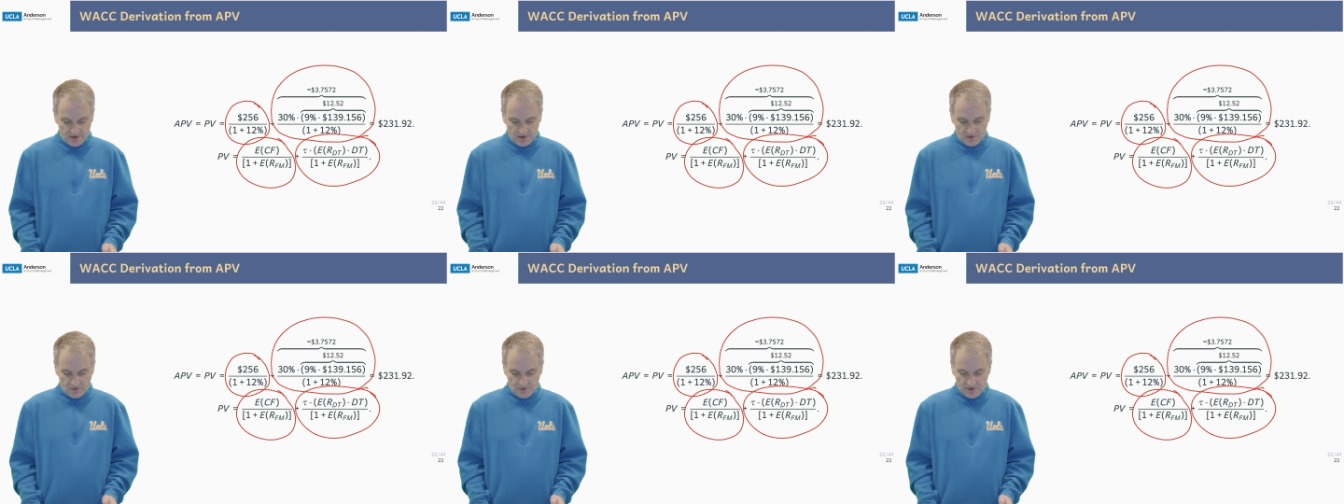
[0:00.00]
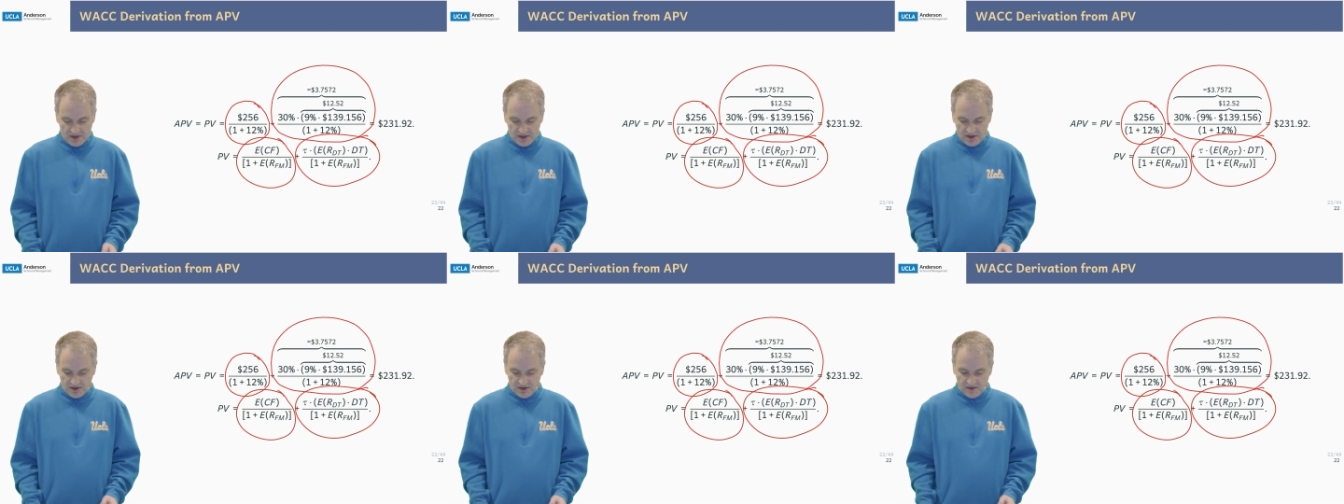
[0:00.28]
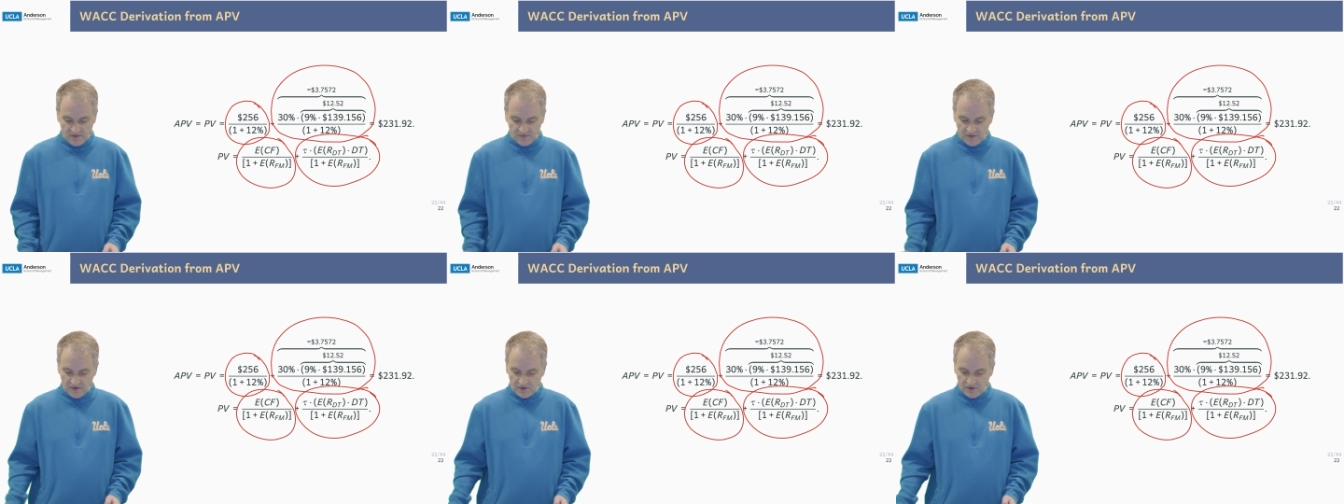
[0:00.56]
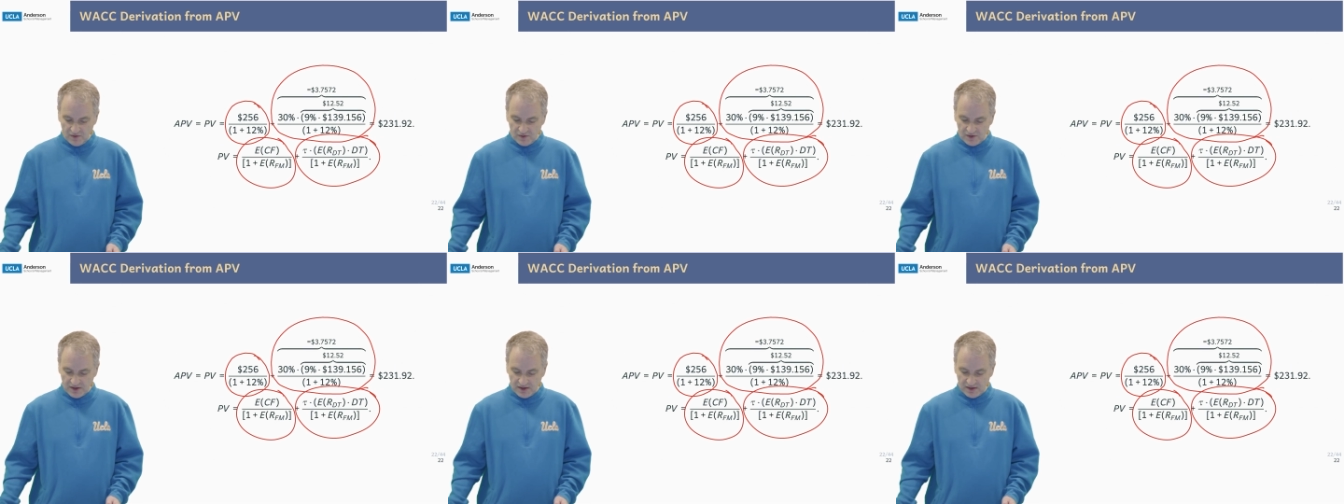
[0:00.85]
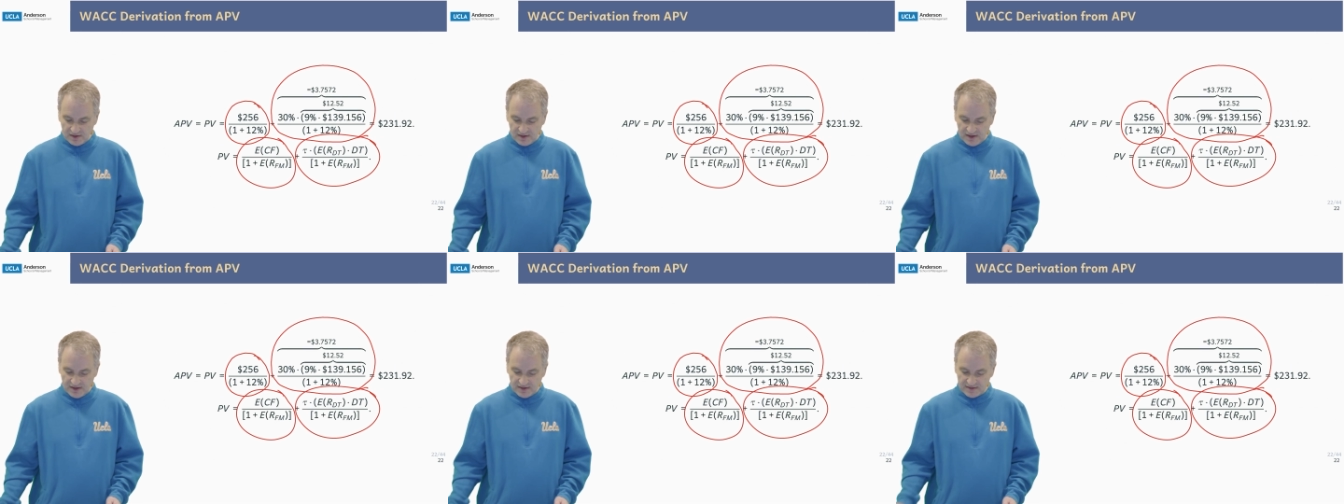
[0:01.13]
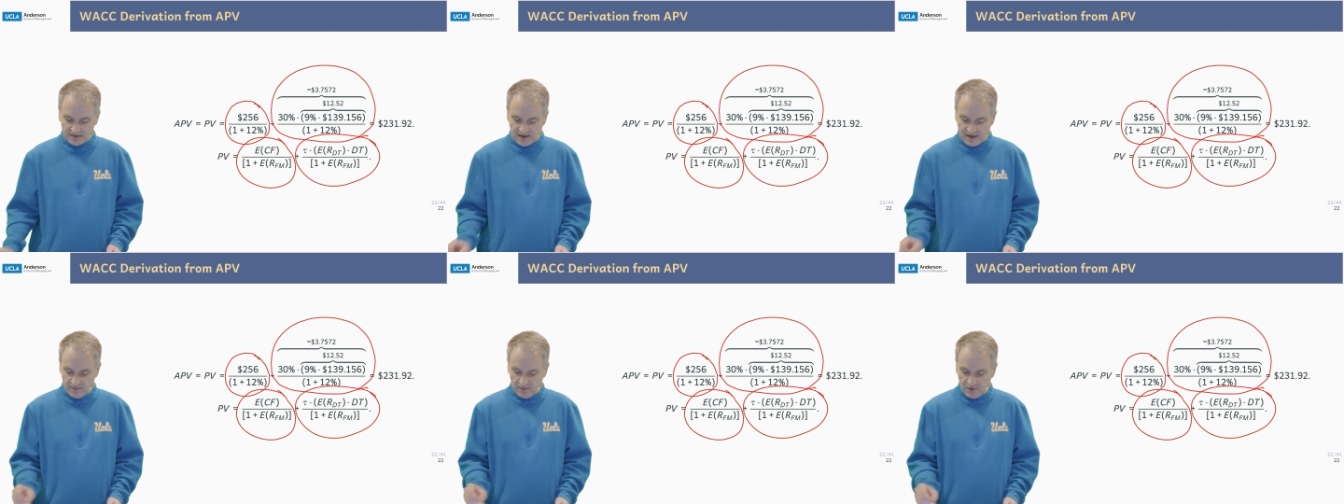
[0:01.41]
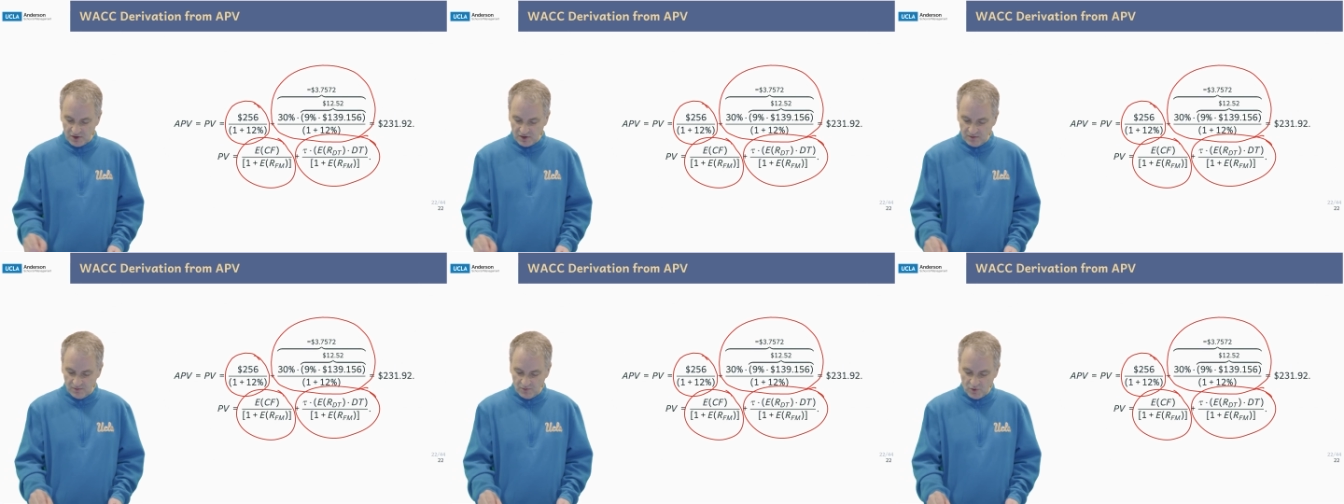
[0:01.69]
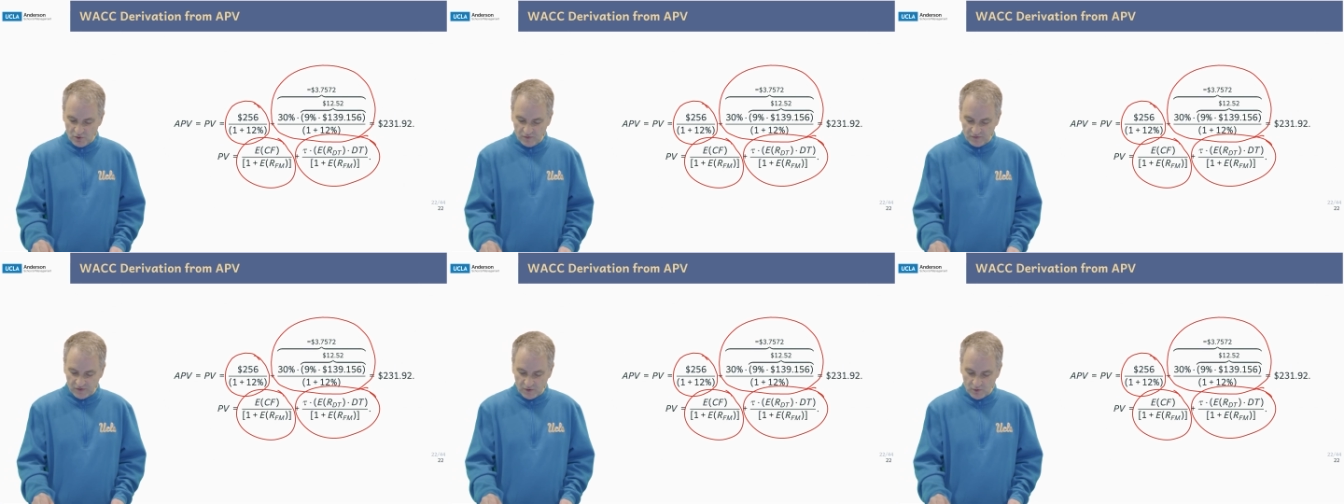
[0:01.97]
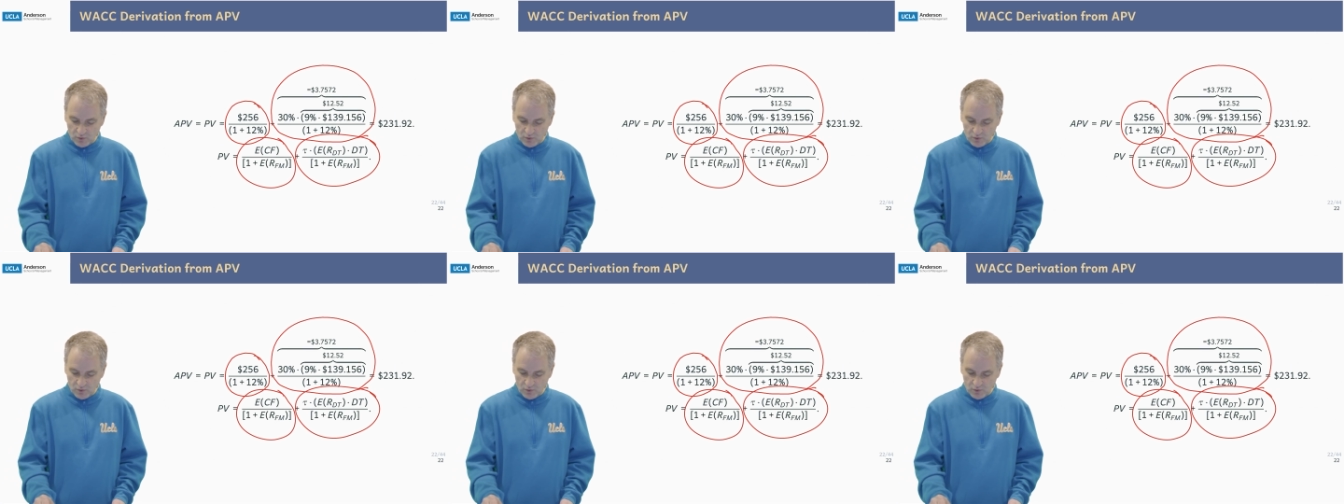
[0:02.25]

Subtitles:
Well, if you look at this, I'm going to move the